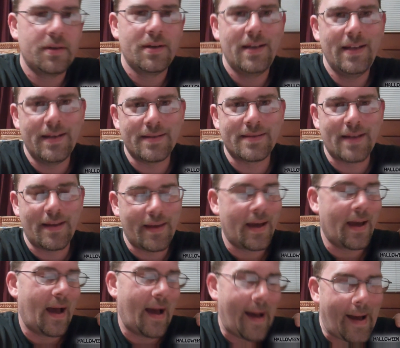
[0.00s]
He didn't say
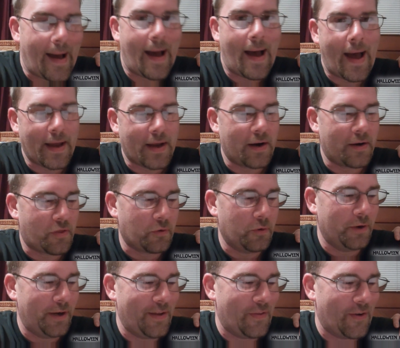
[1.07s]
that. Whoa. I kind of
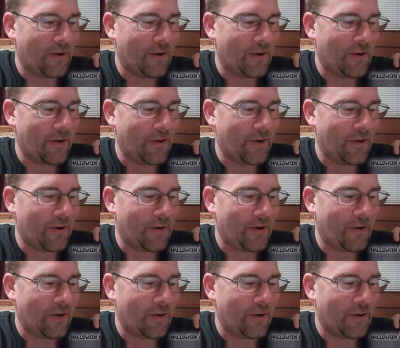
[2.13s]
threw it in